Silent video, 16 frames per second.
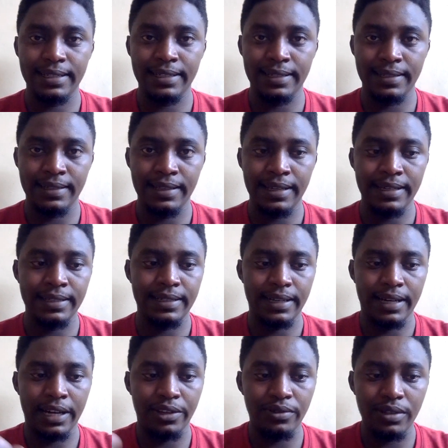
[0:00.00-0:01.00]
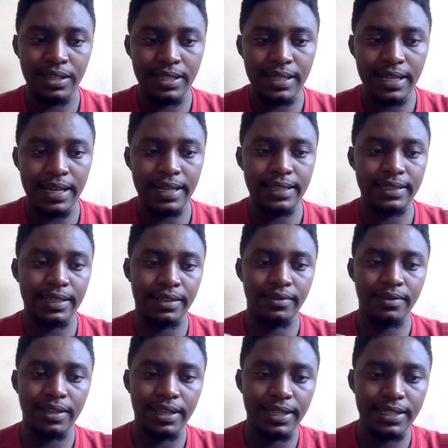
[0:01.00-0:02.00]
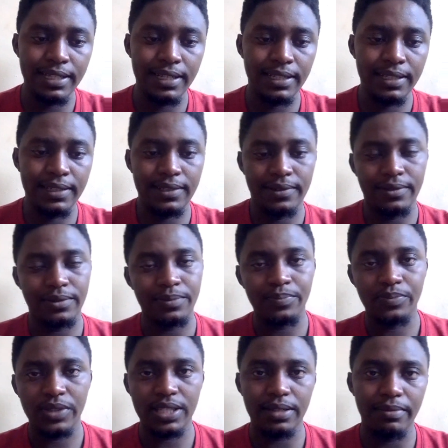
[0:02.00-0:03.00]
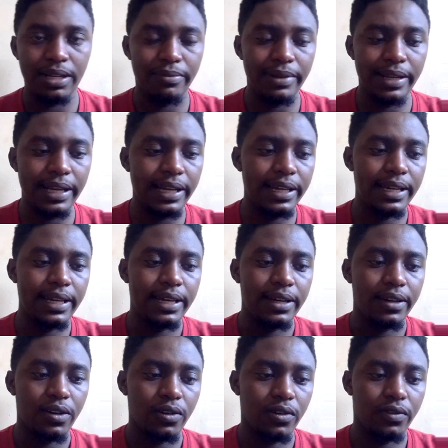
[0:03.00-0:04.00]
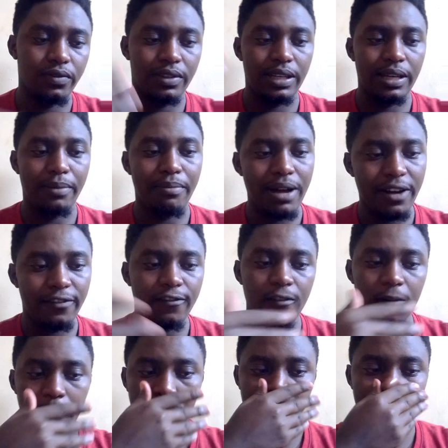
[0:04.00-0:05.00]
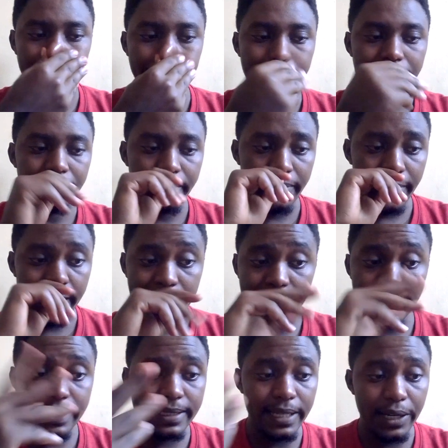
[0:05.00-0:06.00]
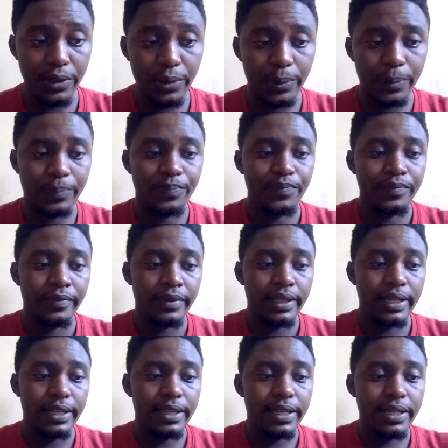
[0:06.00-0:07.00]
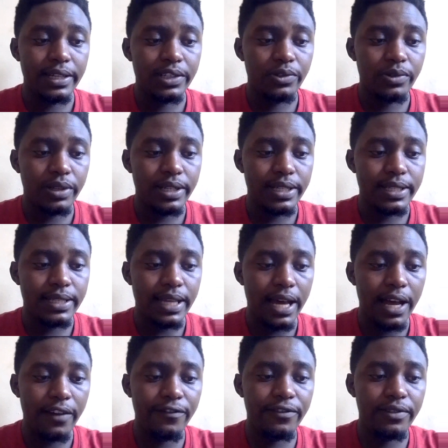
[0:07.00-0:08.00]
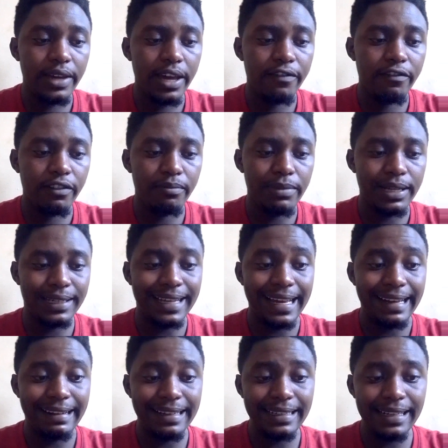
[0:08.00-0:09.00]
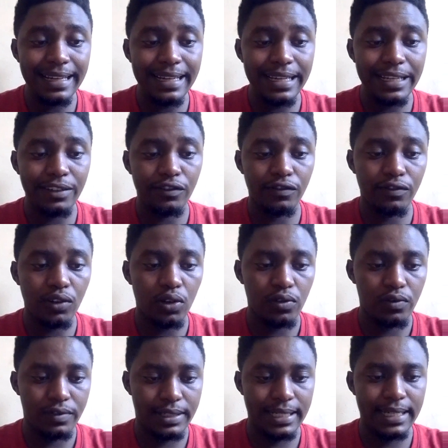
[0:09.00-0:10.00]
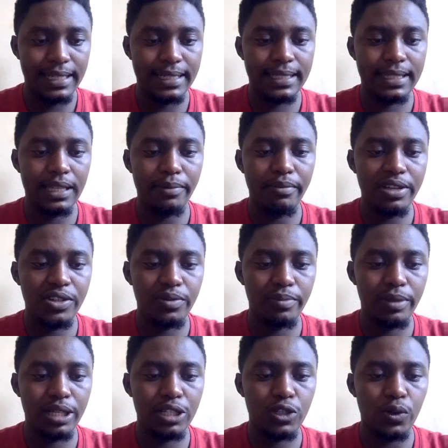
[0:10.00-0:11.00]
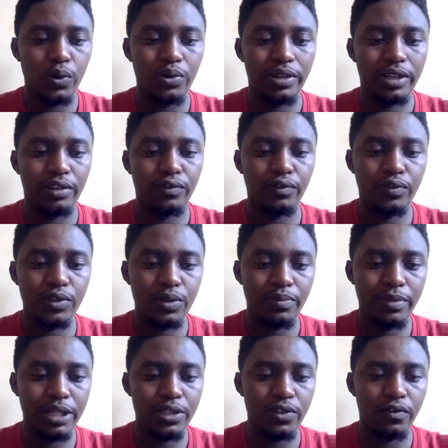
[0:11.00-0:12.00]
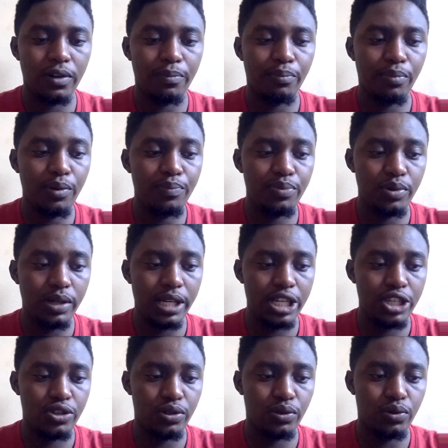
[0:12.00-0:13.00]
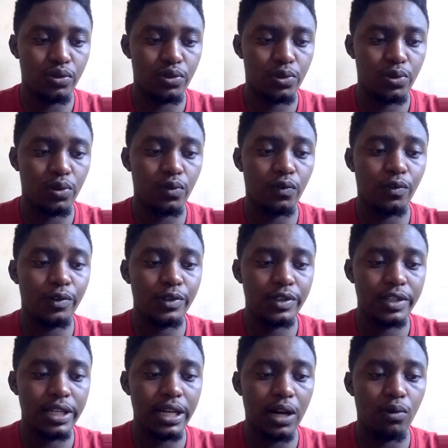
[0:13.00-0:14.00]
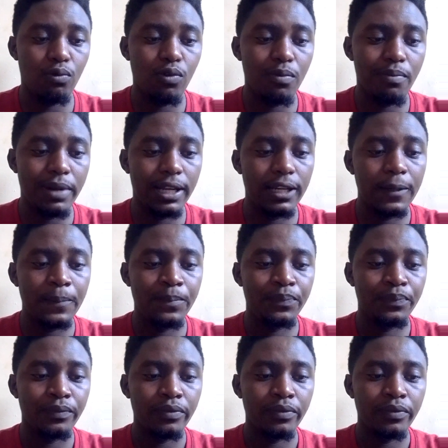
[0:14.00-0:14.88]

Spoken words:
is like, are you the child, are you the agent, or blah blah of the above? That's a no. The next one is, have you ever been directly involved in establishment or enforcement of a population control forcing a woman